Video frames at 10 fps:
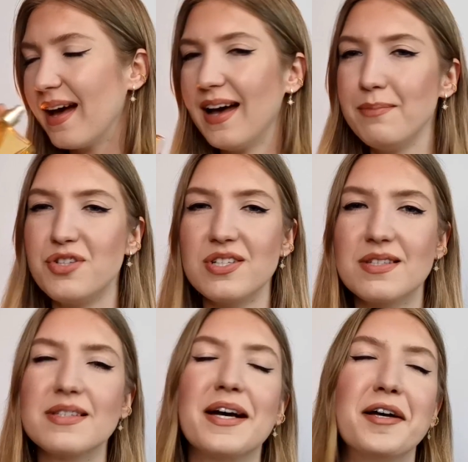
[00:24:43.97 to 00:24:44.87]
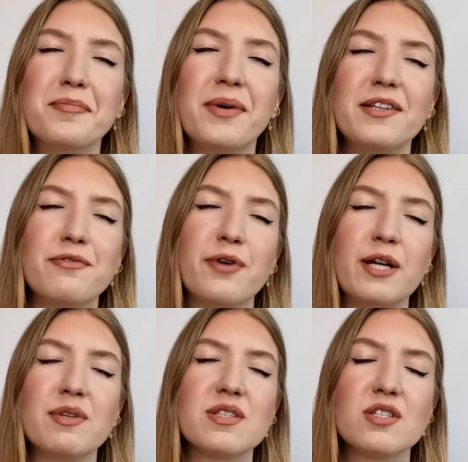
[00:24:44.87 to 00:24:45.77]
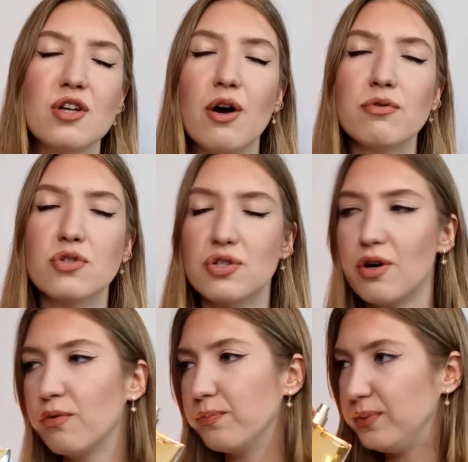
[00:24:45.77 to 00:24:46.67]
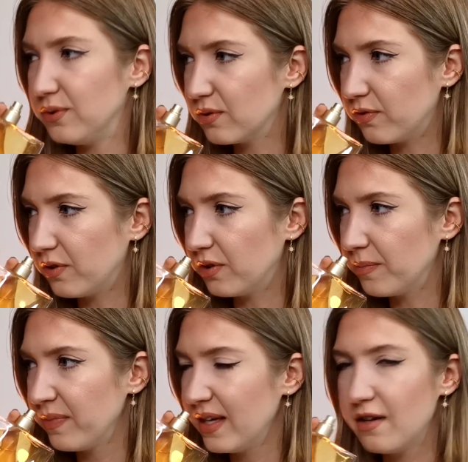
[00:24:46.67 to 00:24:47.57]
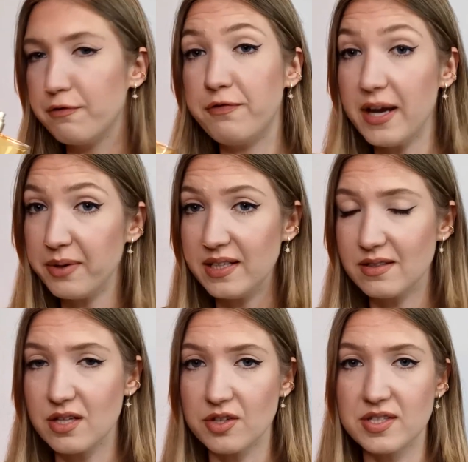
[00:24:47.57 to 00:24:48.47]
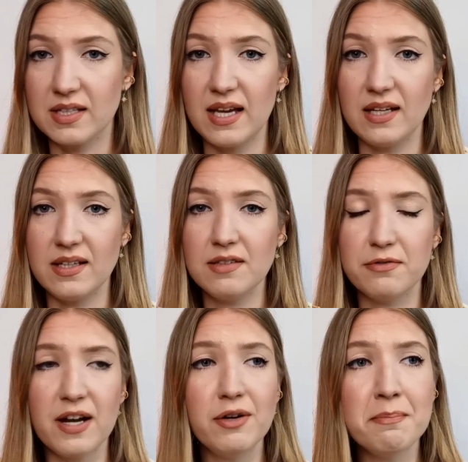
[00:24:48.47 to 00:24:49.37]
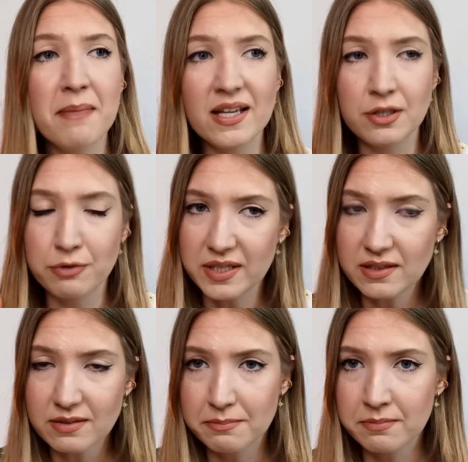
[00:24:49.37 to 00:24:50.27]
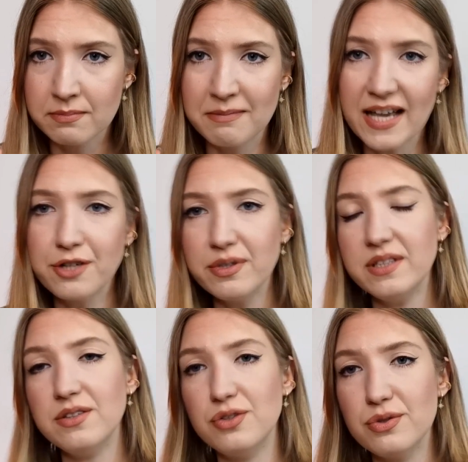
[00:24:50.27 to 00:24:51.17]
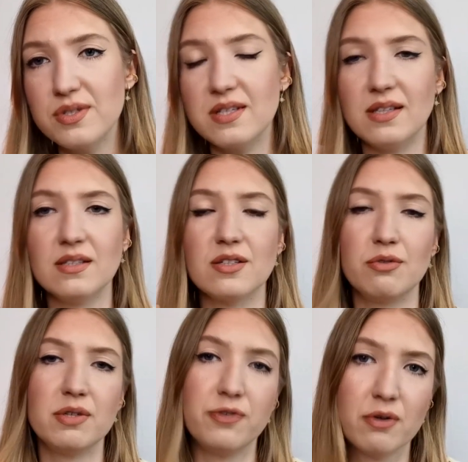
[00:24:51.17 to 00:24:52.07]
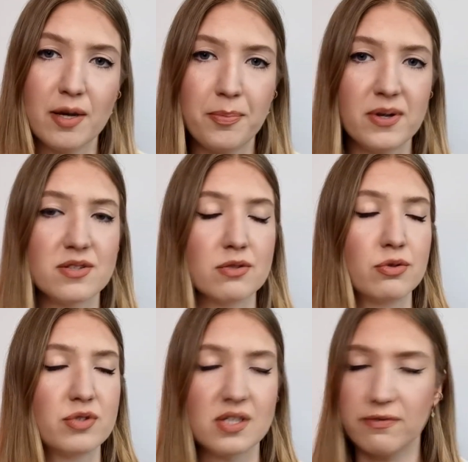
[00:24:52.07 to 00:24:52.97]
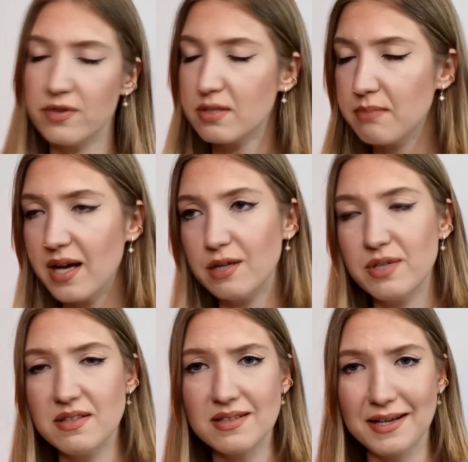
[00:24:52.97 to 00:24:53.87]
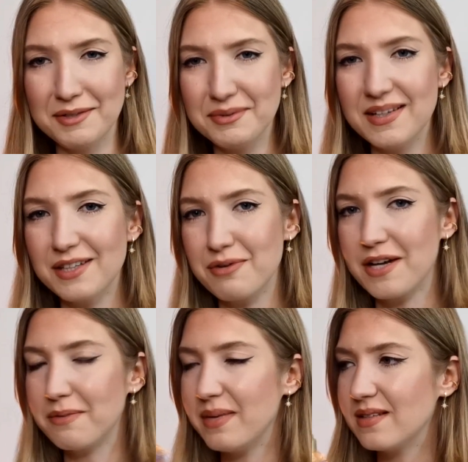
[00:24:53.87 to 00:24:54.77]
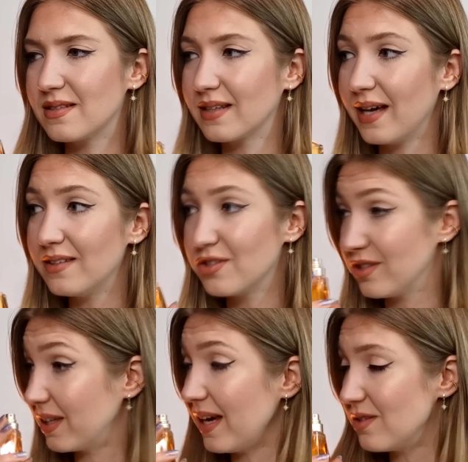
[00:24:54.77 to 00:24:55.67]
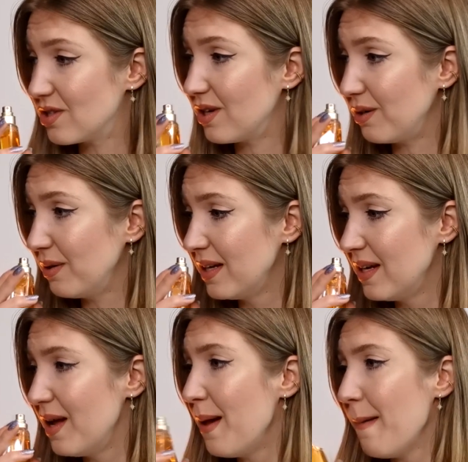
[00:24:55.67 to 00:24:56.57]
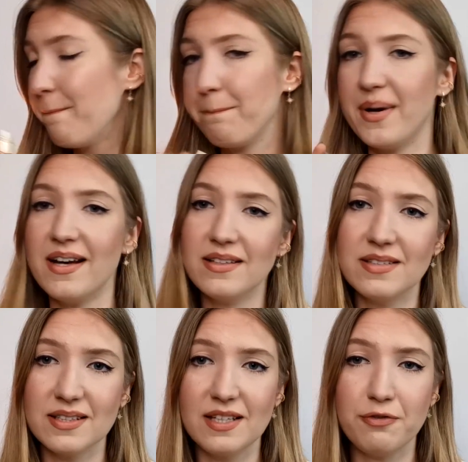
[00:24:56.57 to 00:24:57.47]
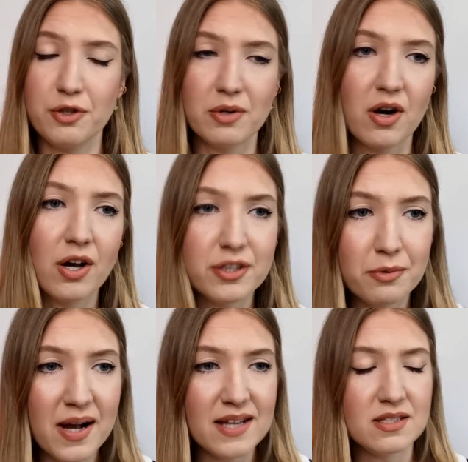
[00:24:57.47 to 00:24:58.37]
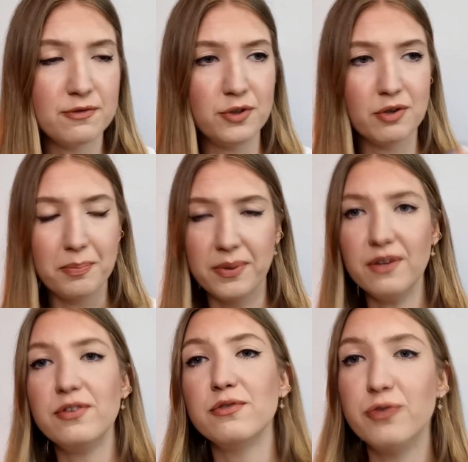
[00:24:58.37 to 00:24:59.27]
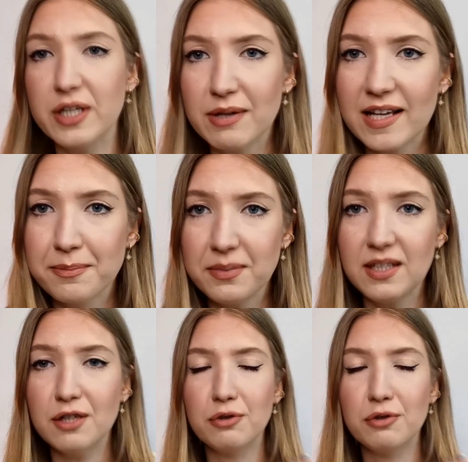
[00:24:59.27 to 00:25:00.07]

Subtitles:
I'm just stunned by the fragrance. So beautiful, very intoxicating, very migraine inducing. So if you are a person who suffers migraines, I do not recommend Kenzo. But if you are otherwise, if you are a perfume freak like me